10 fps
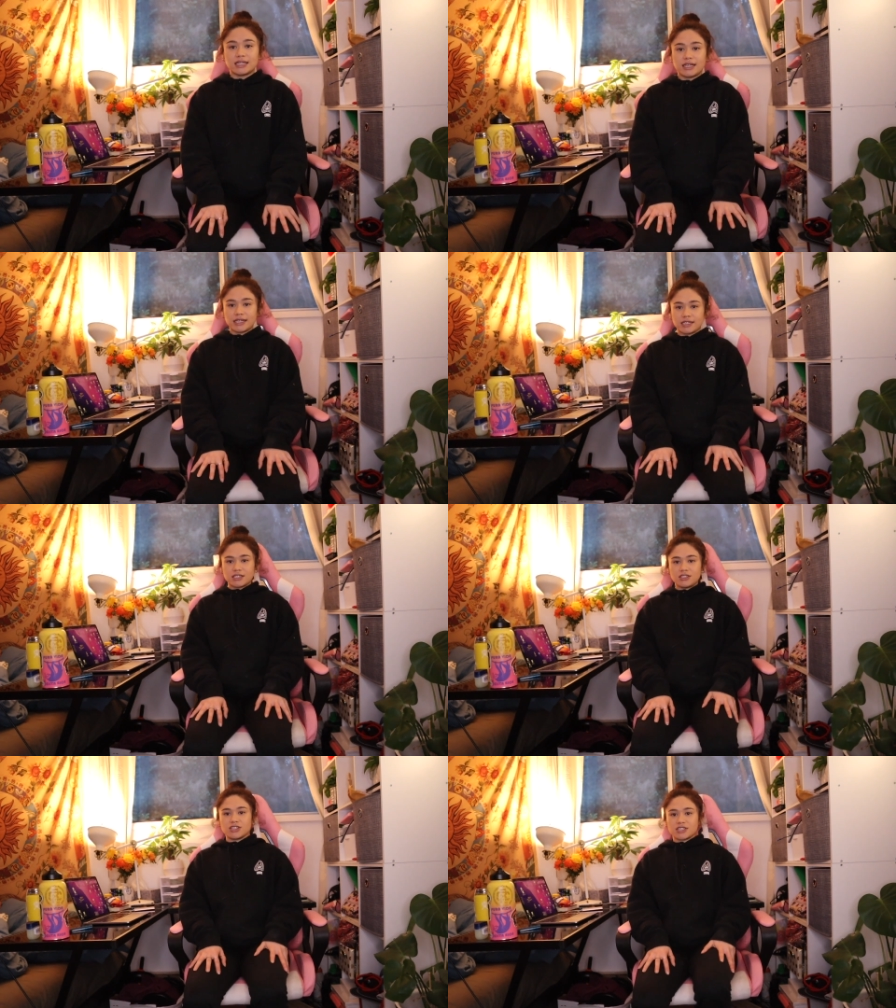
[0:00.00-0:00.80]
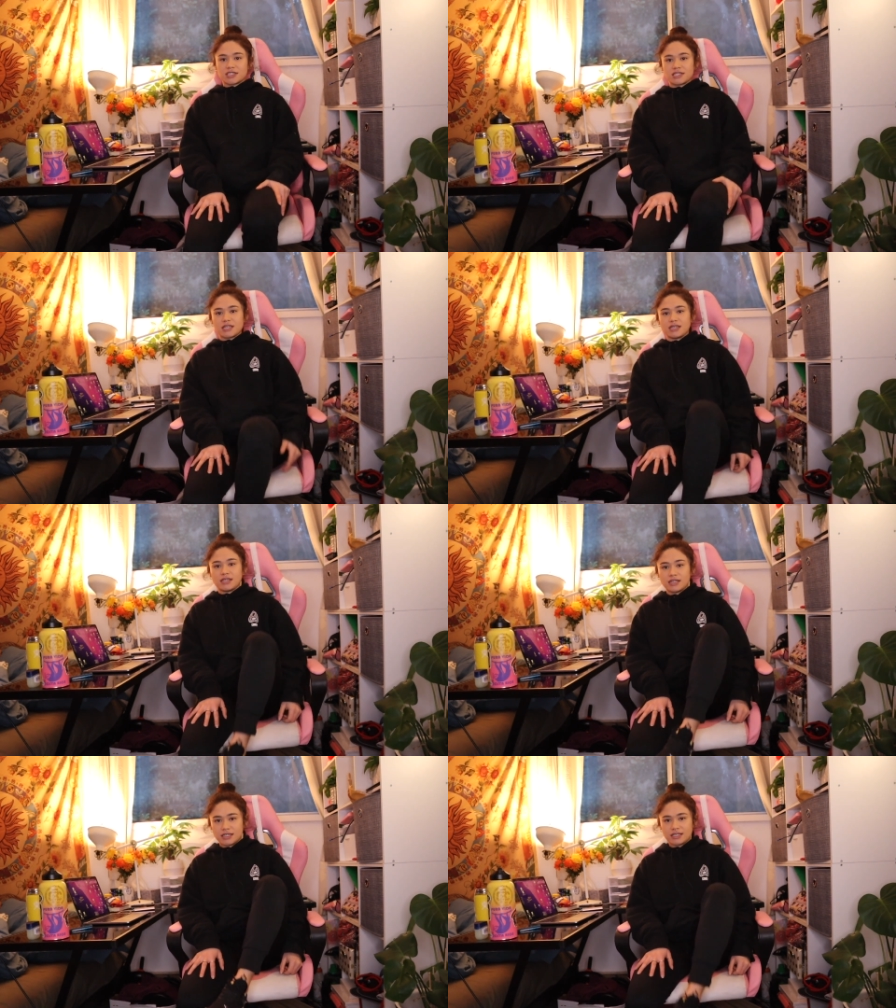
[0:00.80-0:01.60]
like to just
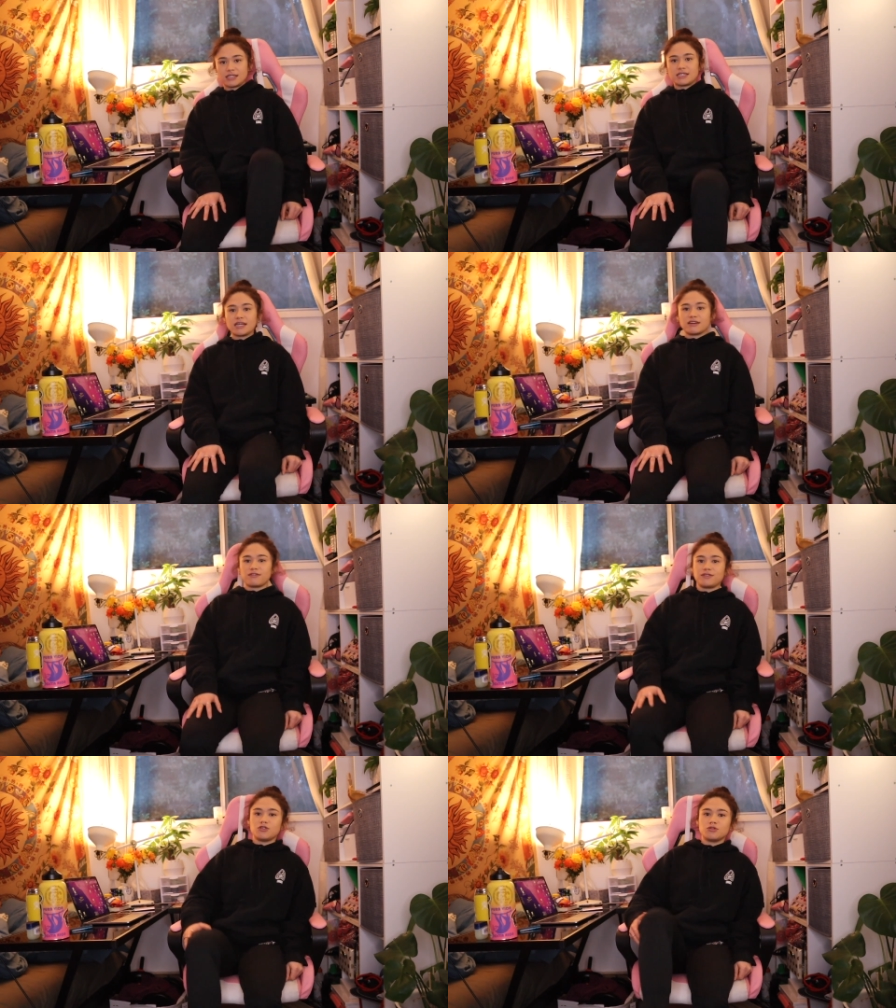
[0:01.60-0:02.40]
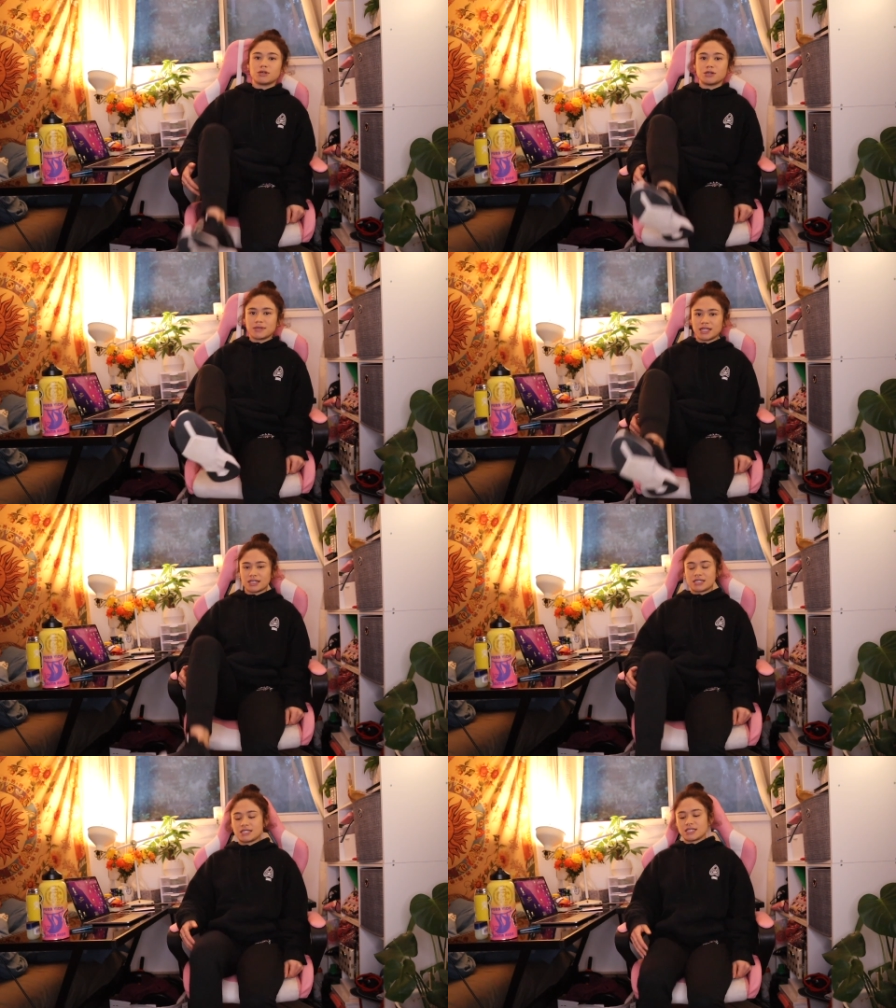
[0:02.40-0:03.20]
take a few
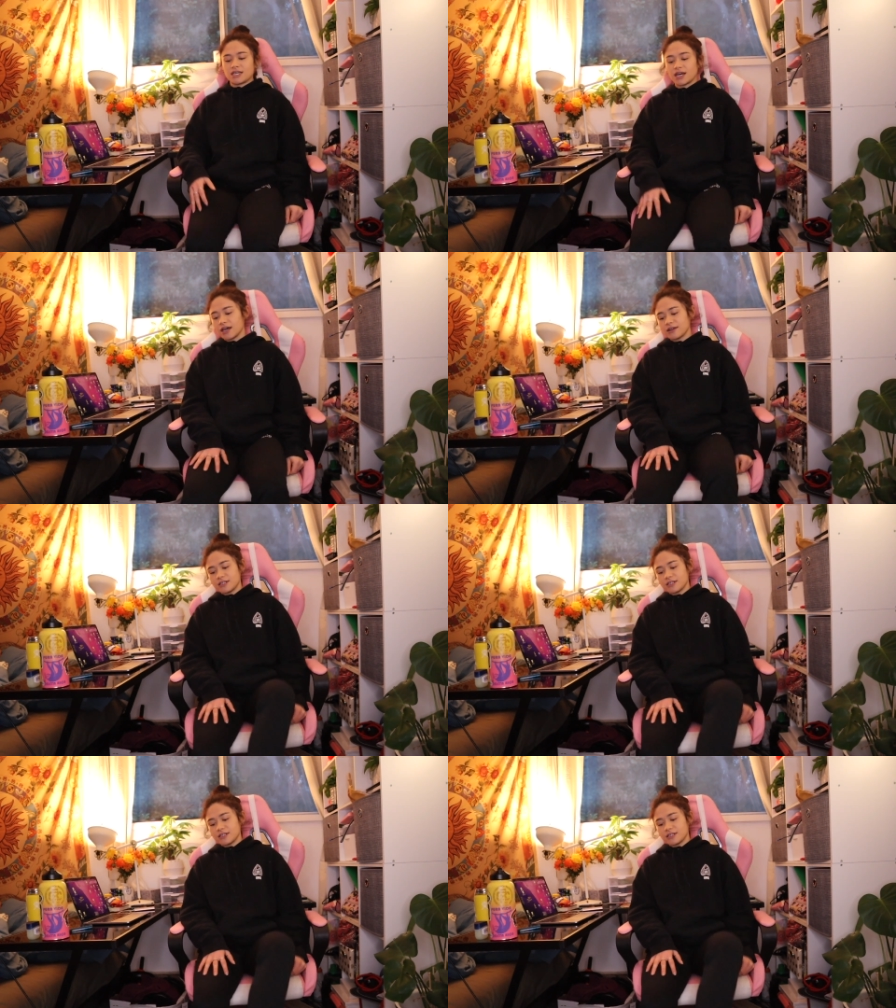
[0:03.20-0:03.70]
moments to,